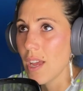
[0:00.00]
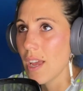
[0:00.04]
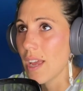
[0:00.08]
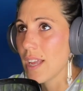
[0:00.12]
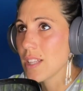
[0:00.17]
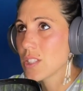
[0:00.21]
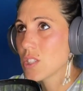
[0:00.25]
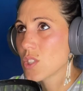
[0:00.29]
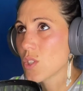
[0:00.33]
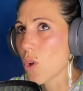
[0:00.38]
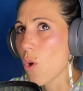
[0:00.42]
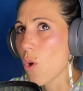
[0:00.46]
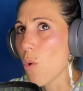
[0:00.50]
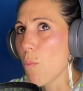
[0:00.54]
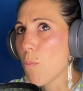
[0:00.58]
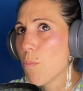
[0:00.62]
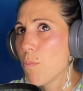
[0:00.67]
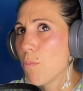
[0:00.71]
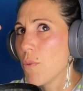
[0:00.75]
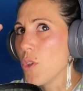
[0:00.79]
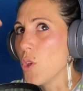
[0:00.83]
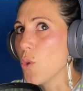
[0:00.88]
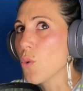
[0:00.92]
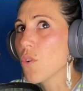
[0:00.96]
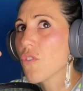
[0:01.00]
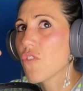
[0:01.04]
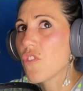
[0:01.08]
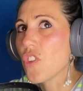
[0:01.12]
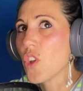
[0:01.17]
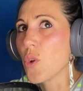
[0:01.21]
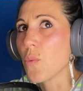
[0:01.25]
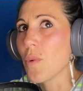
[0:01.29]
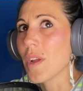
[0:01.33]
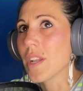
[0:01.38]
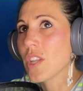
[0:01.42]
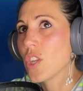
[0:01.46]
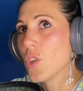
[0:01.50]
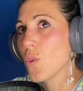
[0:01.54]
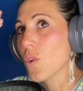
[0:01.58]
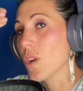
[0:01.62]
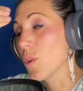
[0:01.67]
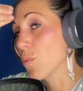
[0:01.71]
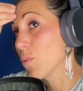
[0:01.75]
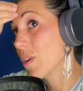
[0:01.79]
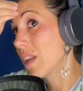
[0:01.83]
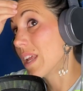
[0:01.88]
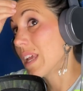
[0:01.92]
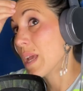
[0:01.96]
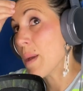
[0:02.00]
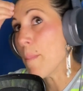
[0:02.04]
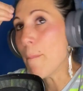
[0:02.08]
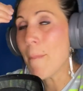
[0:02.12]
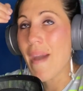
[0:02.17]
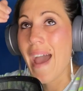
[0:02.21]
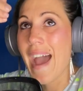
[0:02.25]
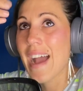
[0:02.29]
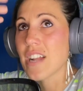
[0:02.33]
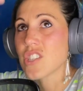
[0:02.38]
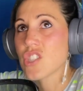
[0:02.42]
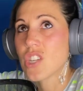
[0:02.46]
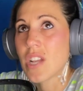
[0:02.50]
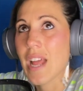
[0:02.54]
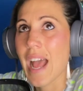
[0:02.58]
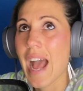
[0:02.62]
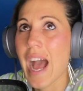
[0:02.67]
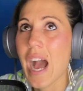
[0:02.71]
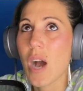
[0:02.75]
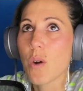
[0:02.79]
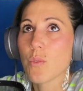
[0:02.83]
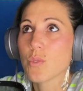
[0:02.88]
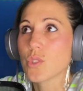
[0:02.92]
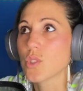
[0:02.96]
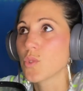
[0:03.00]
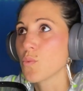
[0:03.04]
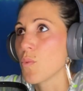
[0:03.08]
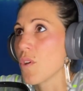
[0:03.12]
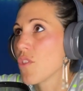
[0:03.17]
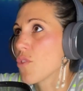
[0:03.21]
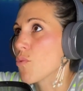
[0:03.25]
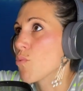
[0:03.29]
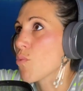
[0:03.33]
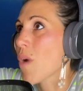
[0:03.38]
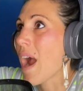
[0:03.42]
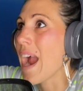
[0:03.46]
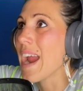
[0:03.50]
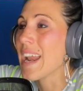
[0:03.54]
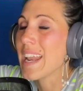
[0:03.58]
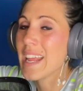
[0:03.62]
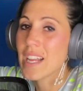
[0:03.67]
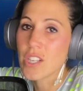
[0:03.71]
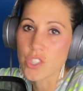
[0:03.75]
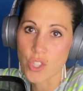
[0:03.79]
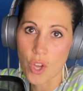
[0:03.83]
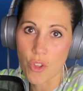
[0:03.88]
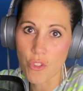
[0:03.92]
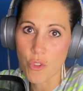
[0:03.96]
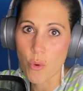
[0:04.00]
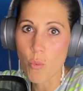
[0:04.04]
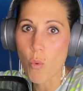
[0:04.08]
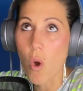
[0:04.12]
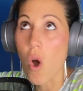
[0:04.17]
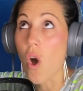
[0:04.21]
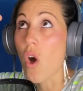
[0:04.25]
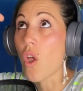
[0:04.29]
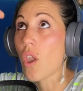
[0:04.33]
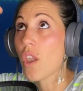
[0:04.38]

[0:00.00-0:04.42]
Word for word: it's so beautifully written you can really imagine a house with writings on the wall